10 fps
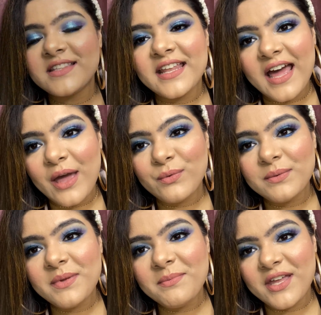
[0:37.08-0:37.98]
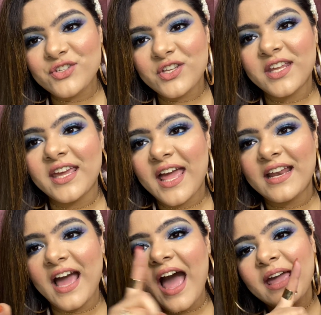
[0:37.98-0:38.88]
it, then I will be mentioning
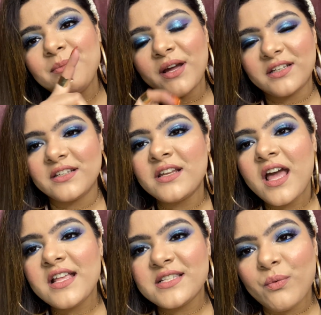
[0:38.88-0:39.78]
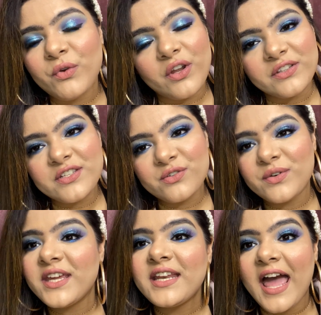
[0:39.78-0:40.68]
an I button somewhere on the
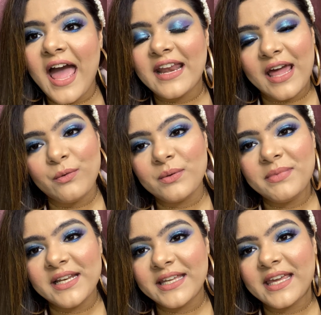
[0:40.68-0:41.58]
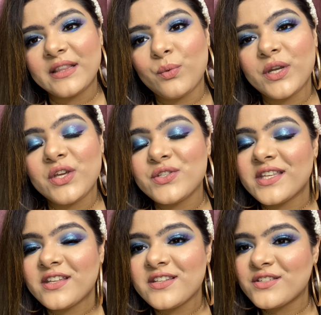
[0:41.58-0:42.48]
screen, and I will be linking the videos
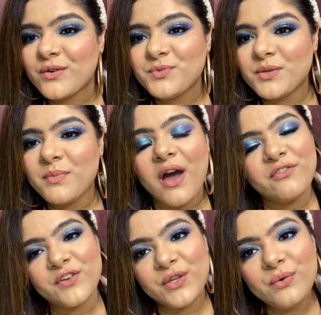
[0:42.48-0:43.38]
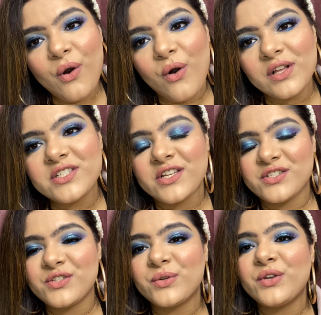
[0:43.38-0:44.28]
in the description bar for you all,
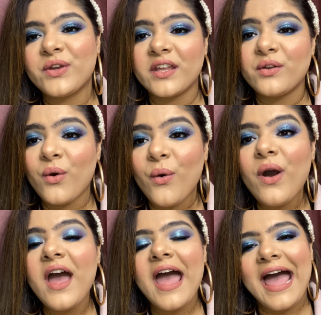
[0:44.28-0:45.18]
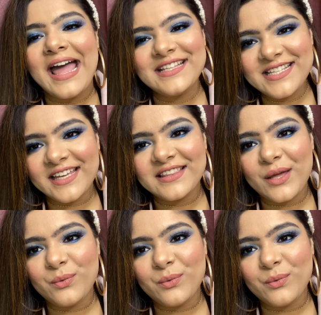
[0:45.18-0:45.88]
just so you can go and check that